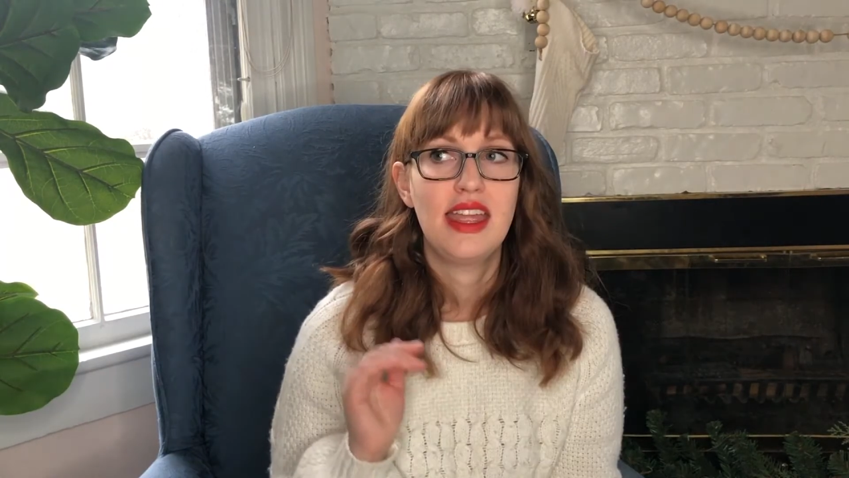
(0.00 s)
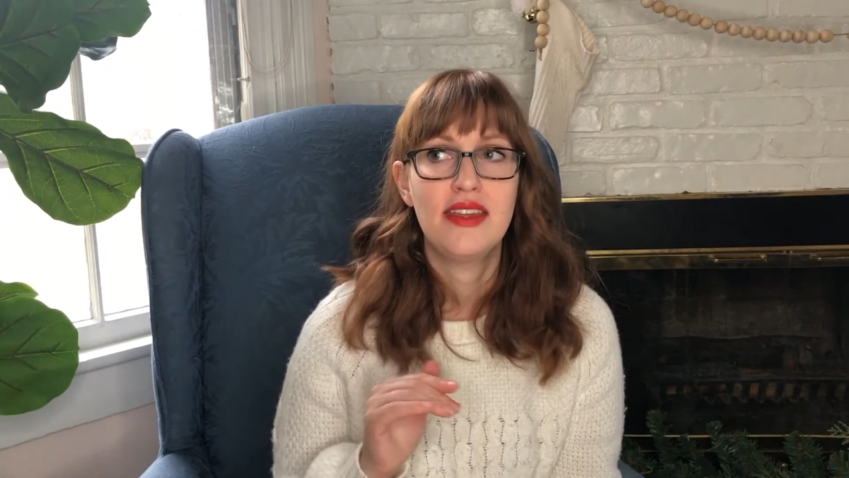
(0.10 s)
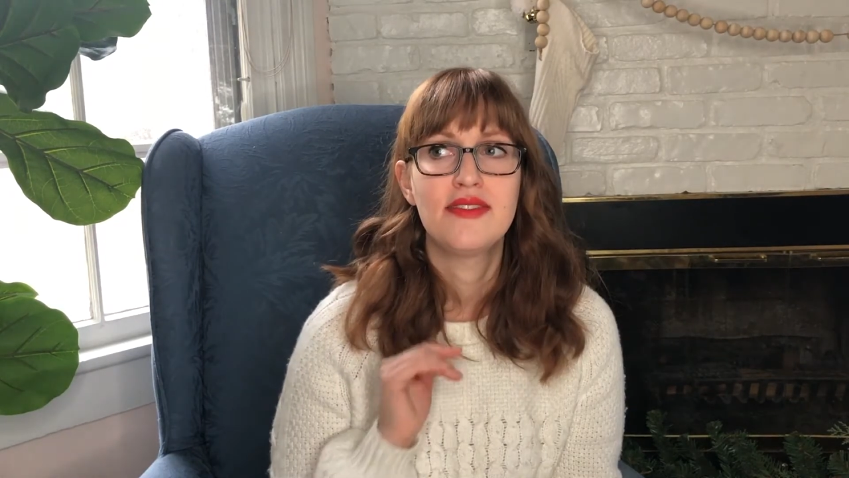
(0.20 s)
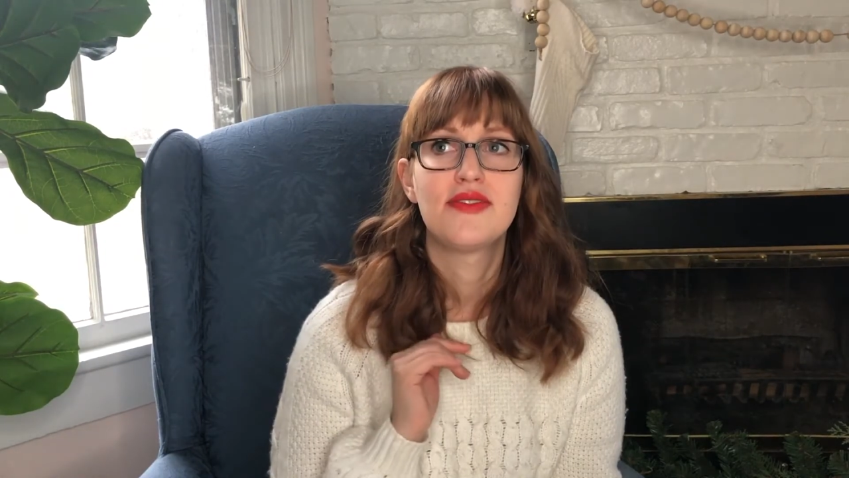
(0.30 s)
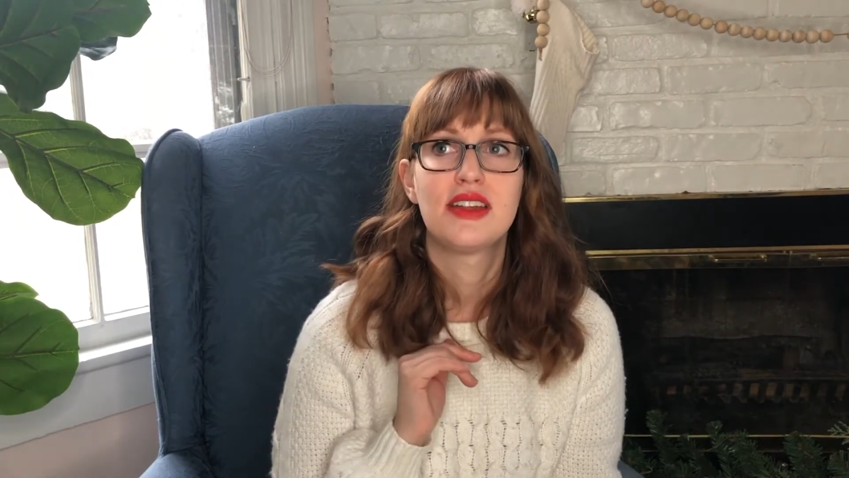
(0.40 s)

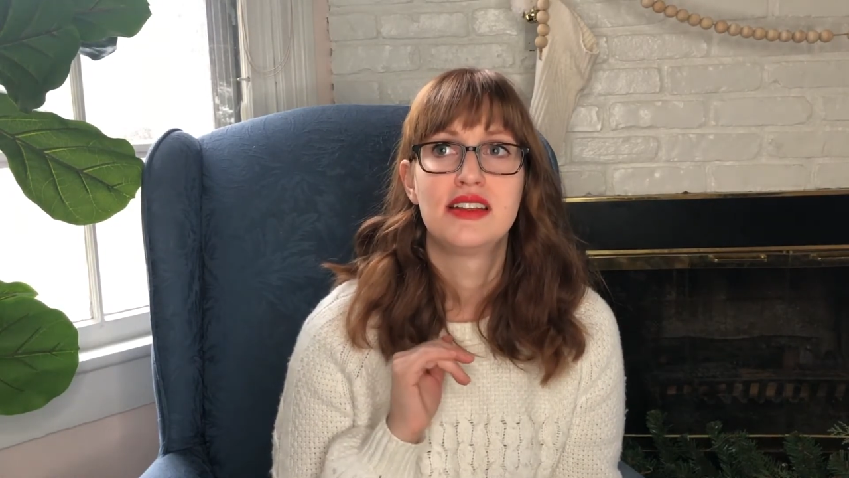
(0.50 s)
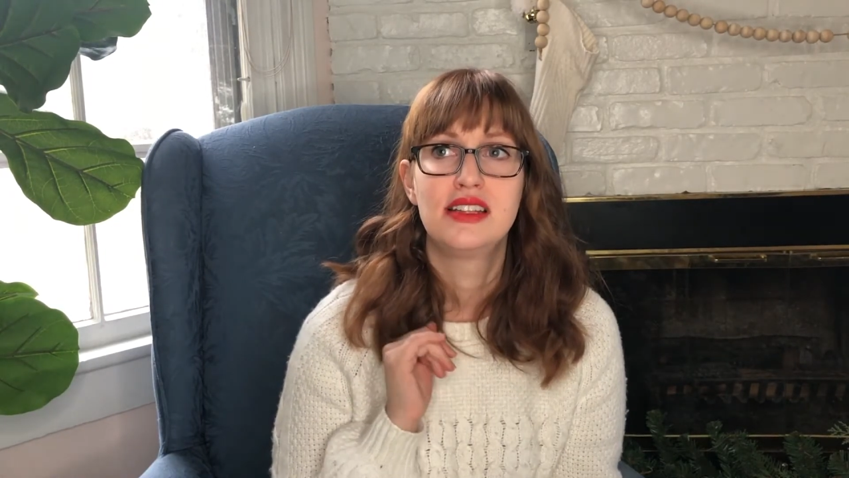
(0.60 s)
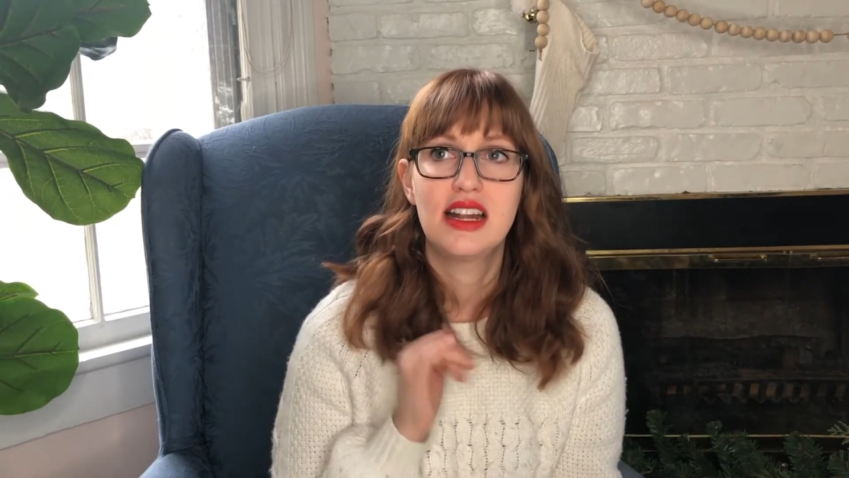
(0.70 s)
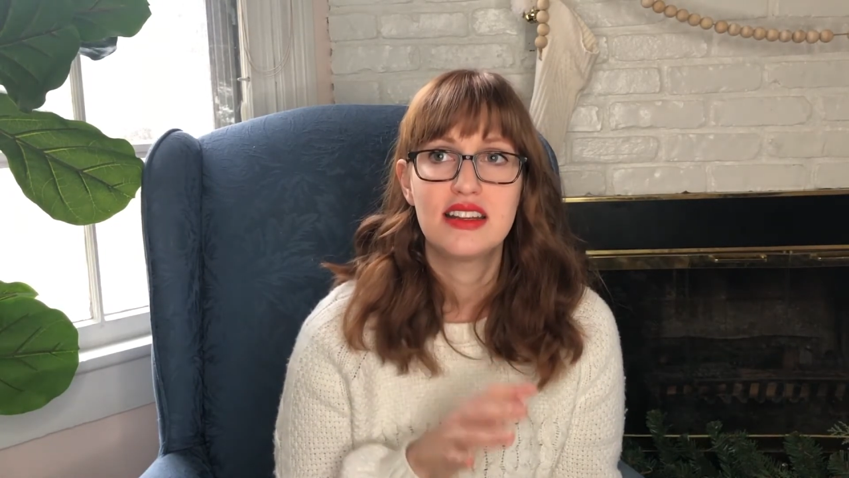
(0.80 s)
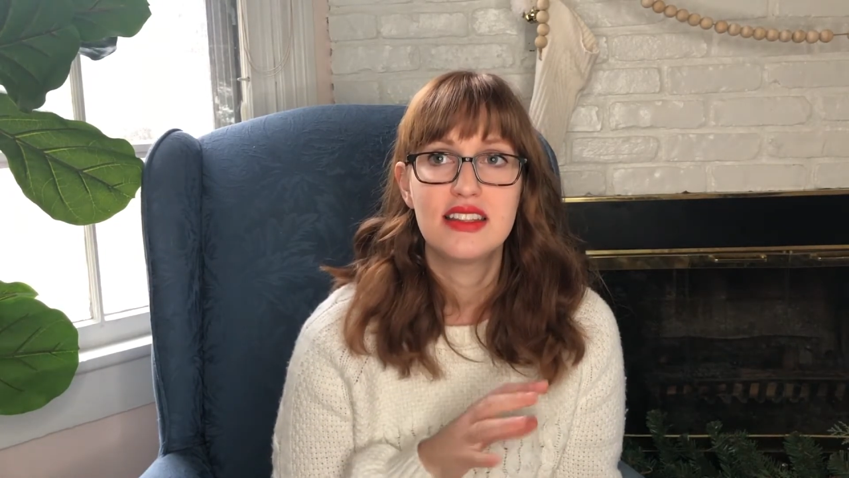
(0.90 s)
If
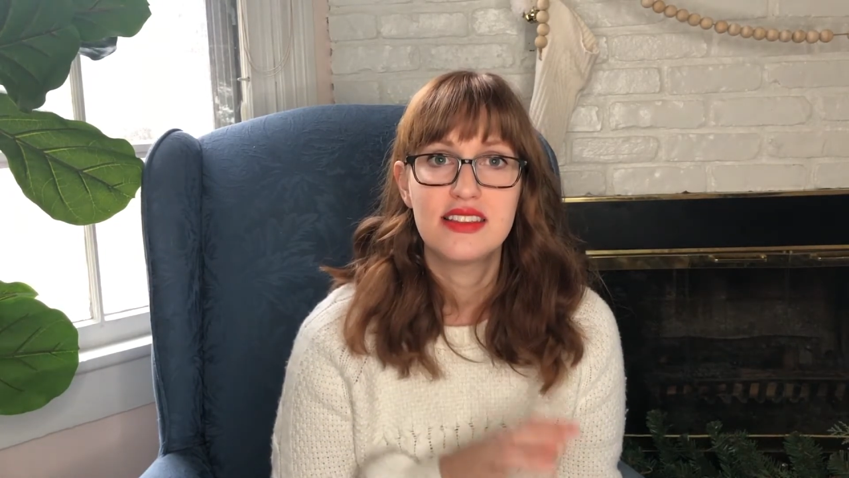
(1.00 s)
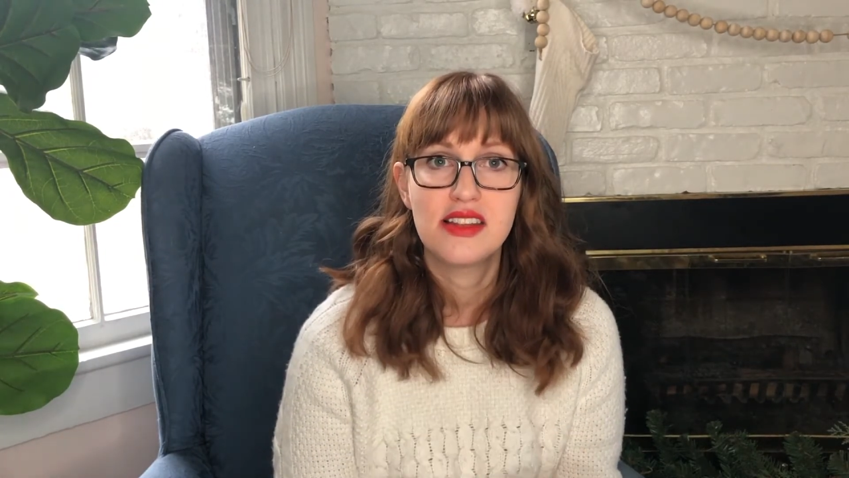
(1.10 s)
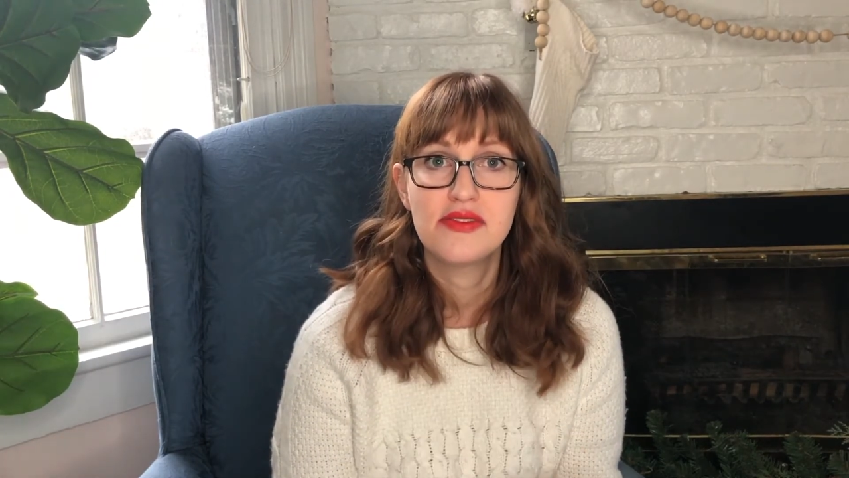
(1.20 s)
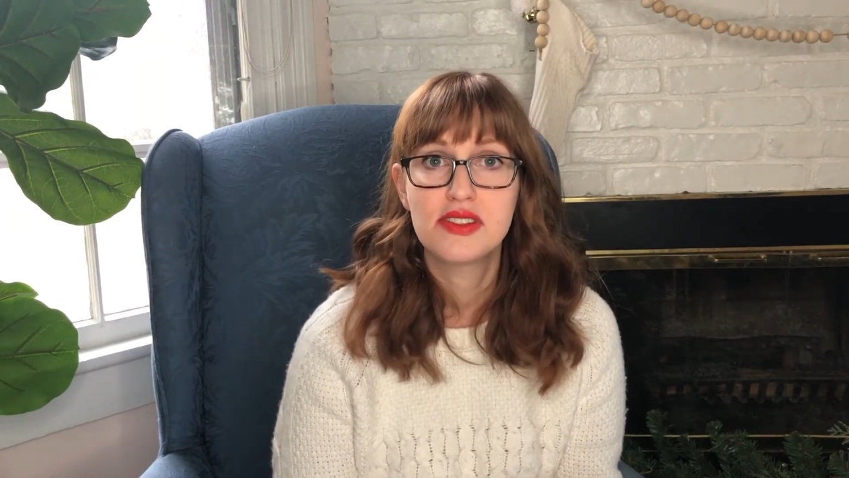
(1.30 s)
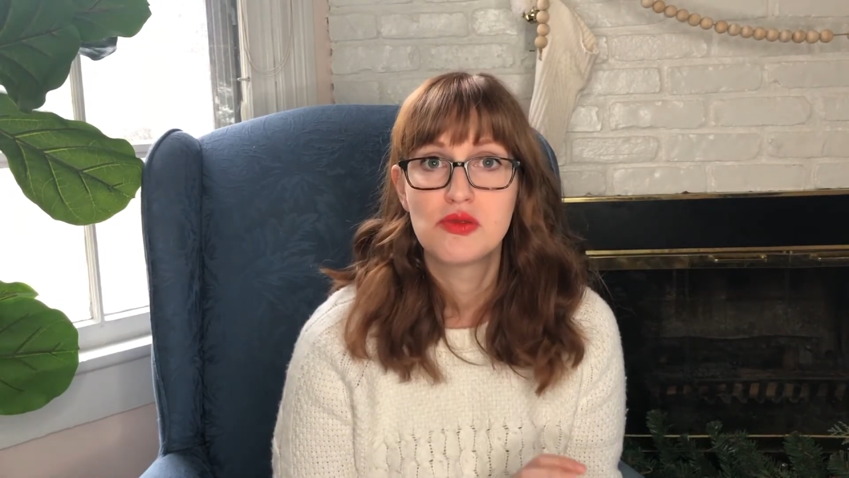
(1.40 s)
none of this
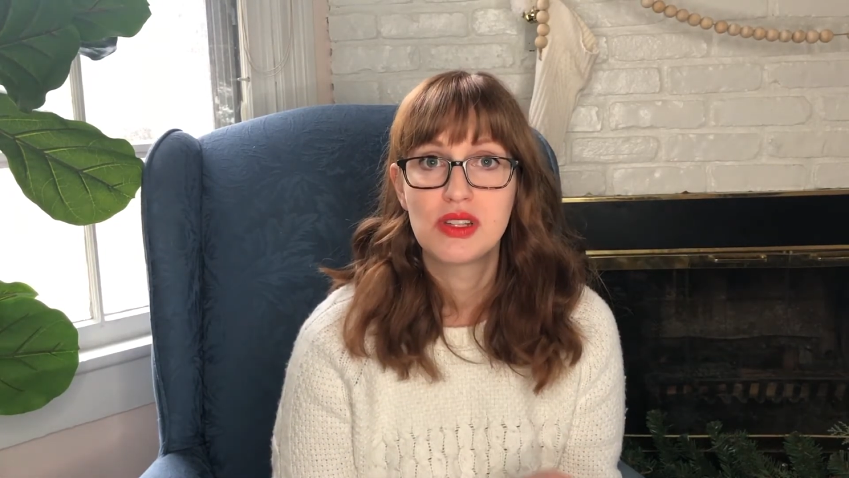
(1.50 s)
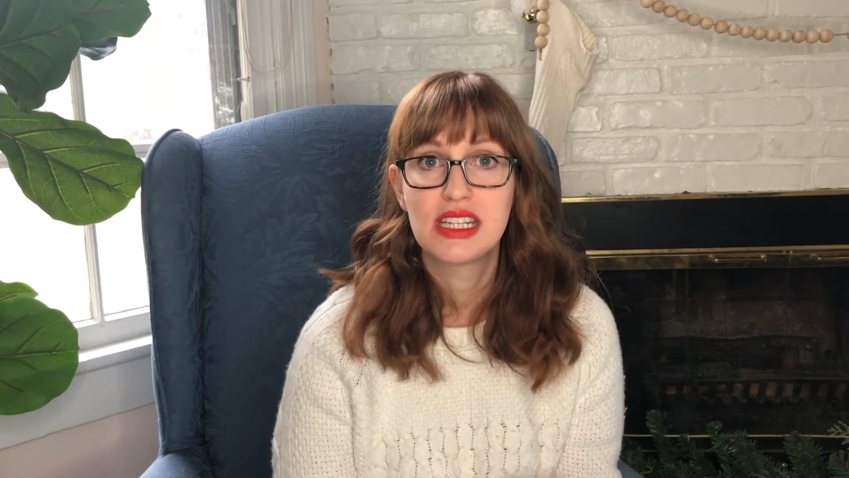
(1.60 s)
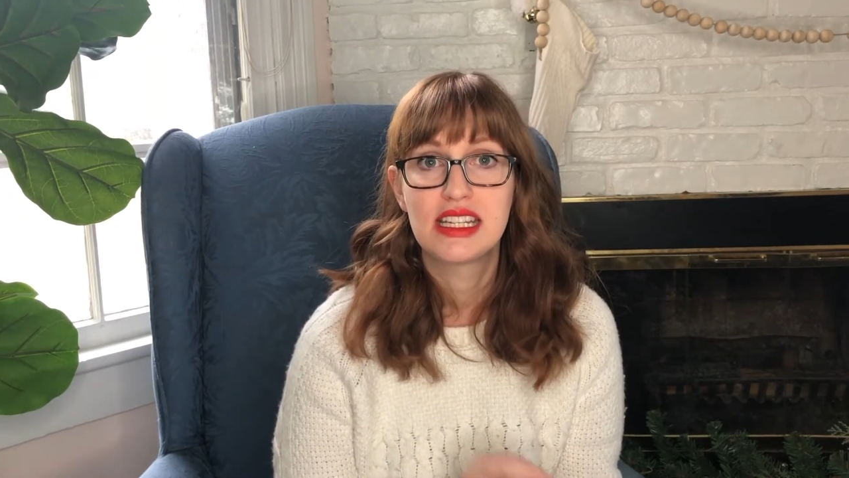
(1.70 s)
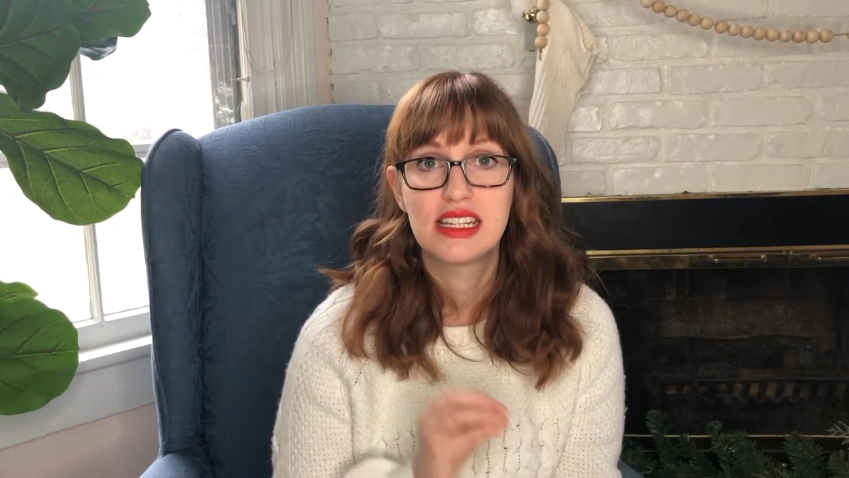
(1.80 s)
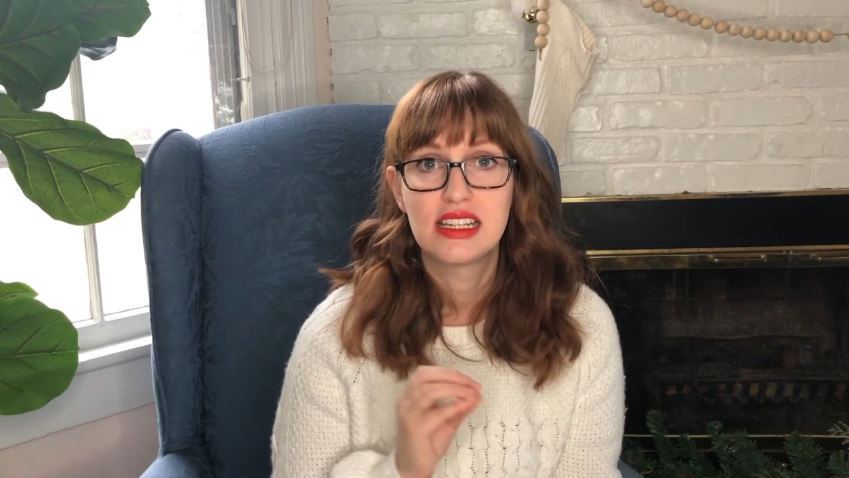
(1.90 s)
stuff is
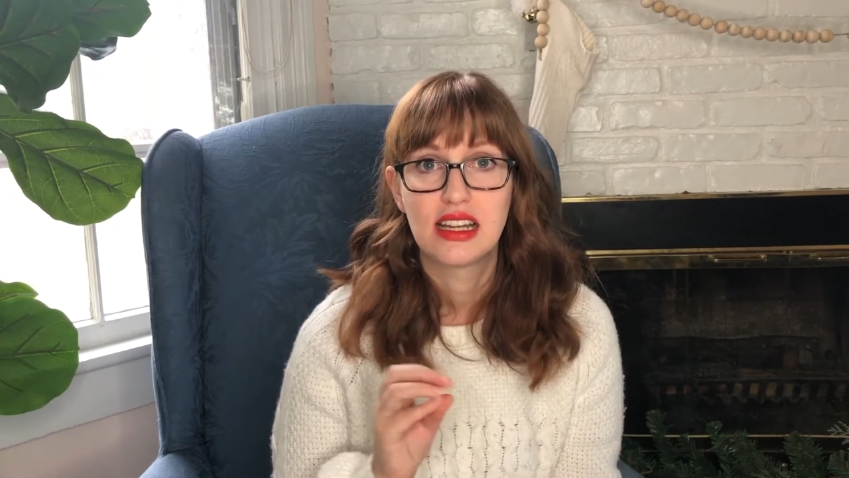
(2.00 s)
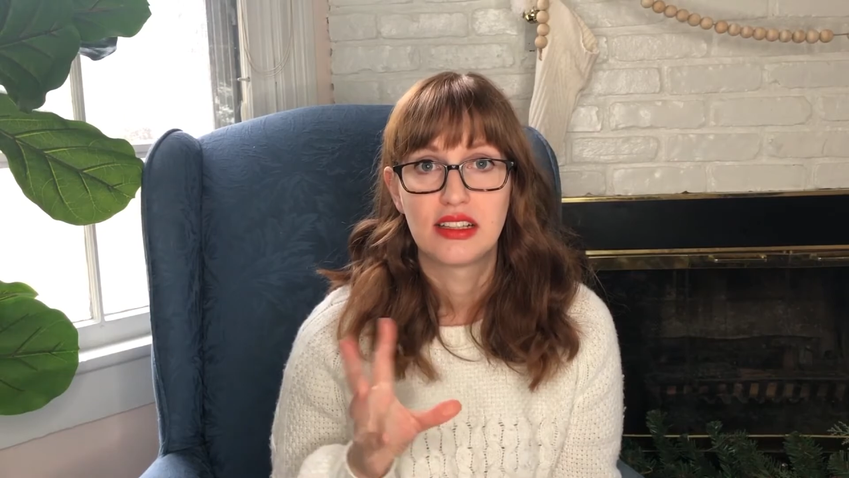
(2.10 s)
really